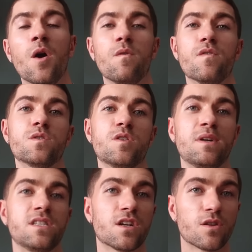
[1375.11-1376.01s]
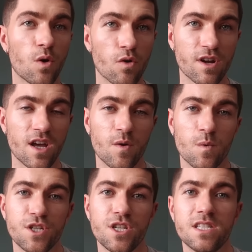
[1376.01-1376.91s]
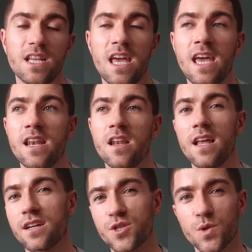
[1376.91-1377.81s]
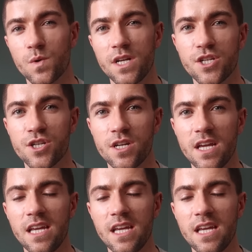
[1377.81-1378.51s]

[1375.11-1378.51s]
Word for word: We've also been to Gloria, which is in like Shoreditch,